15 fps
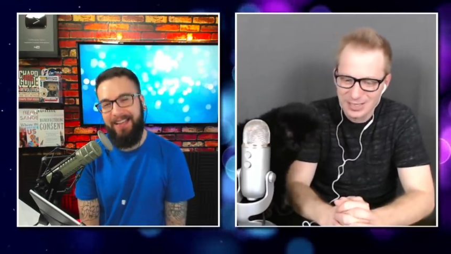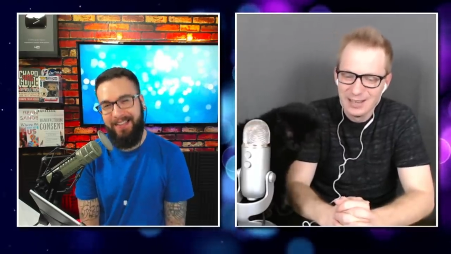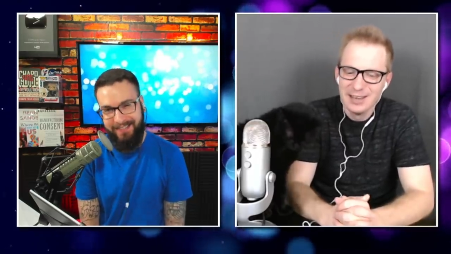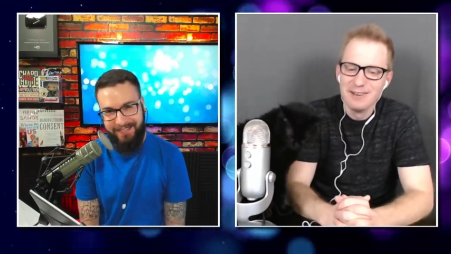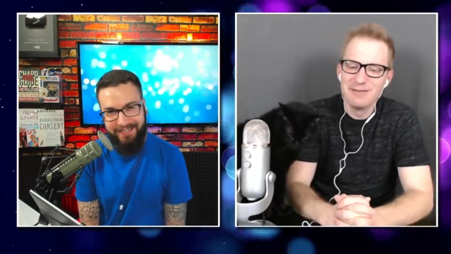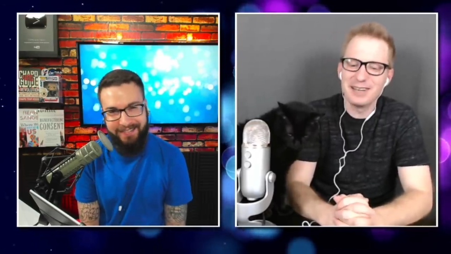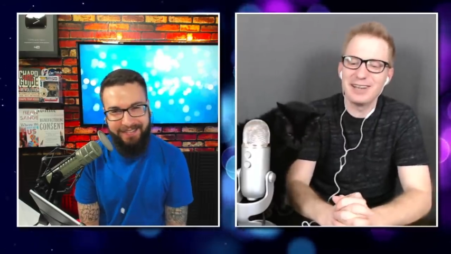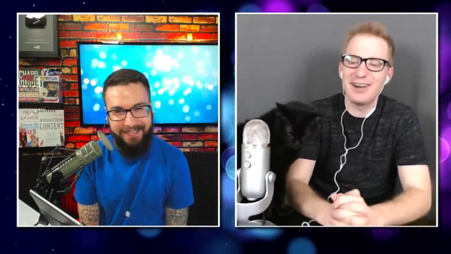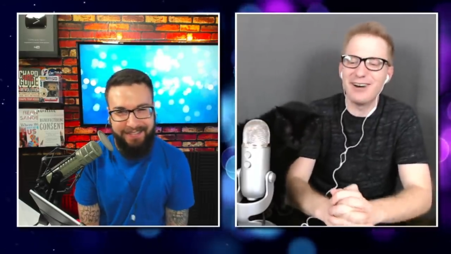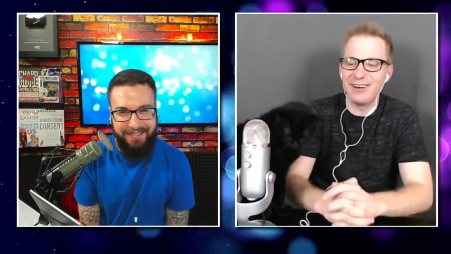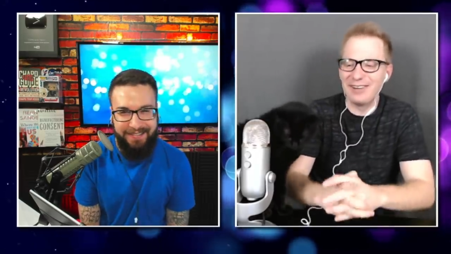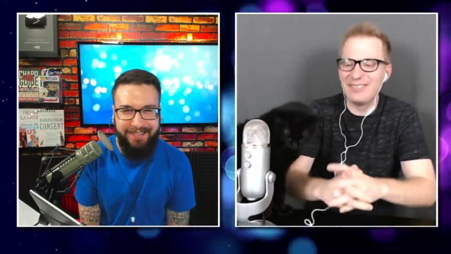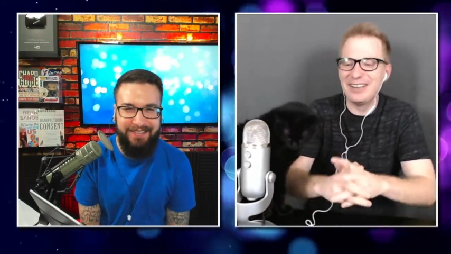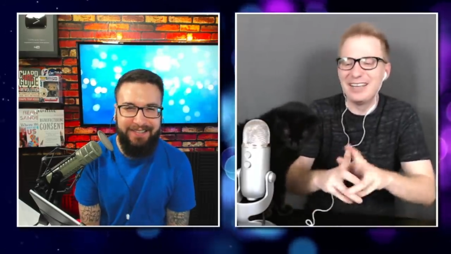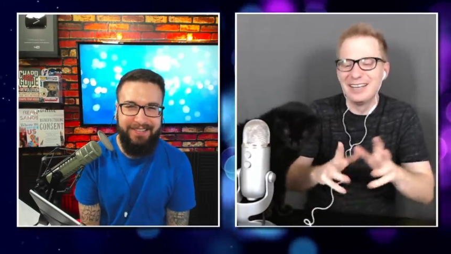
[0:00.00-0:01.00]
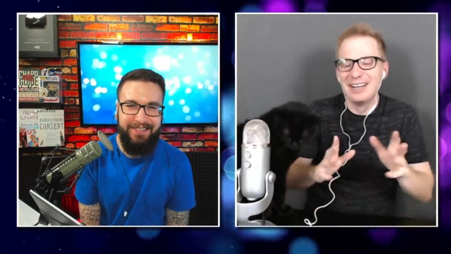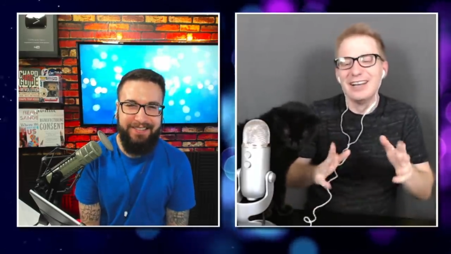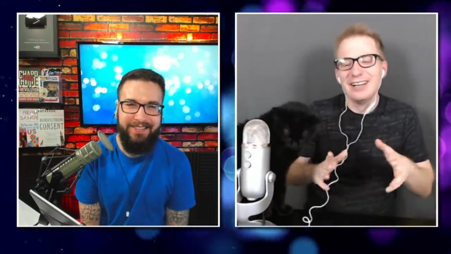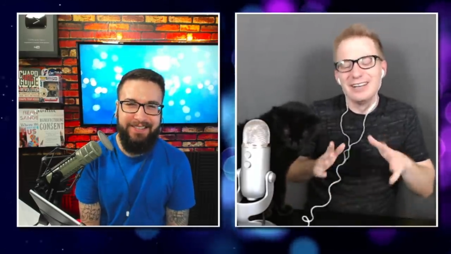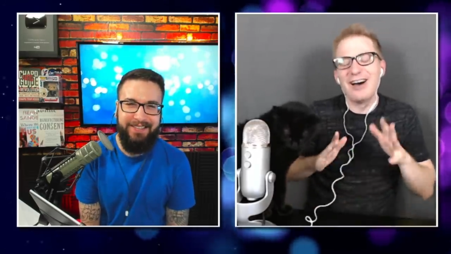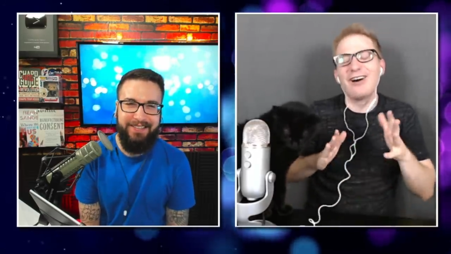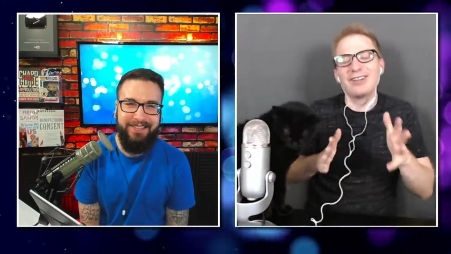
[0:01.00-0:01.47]
Speaker 1: yeah. but no, I mean,
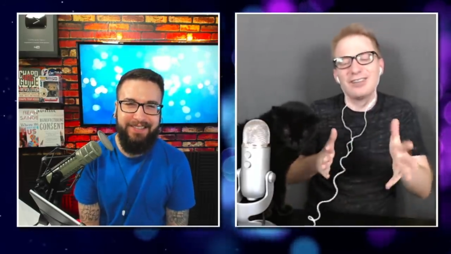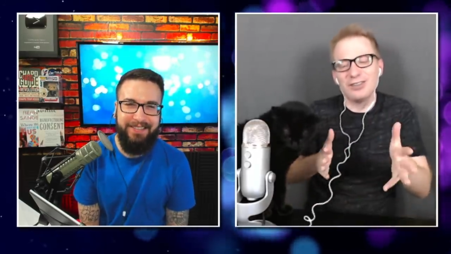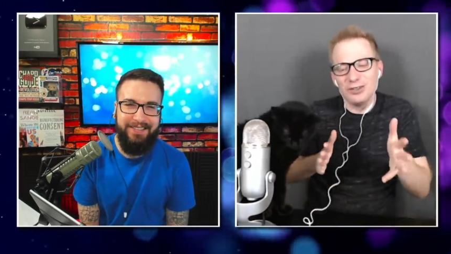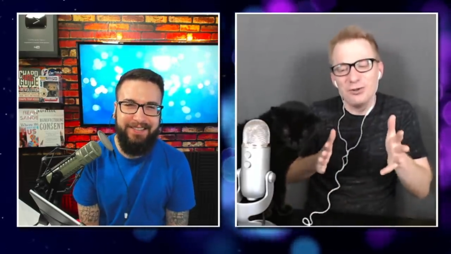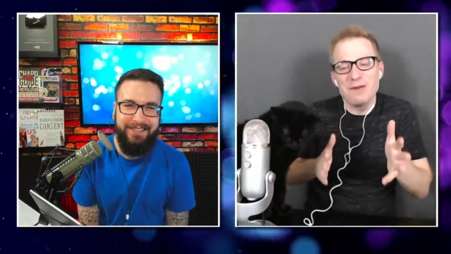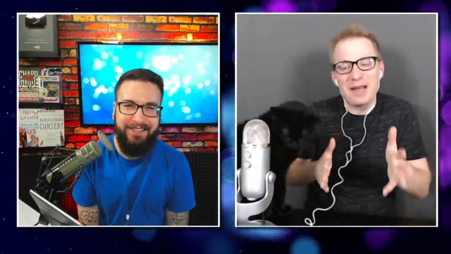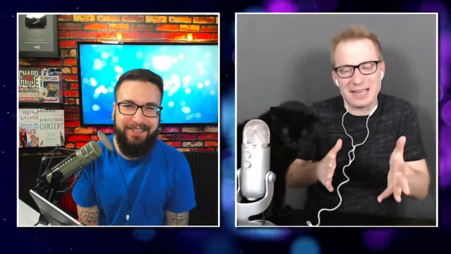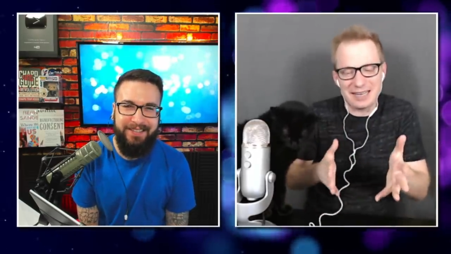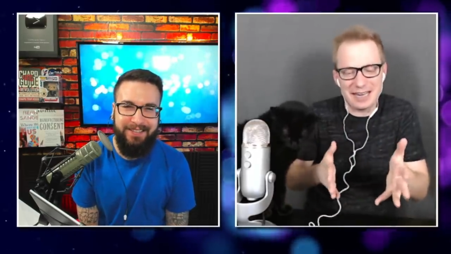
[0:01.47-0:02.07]
no, you, you make an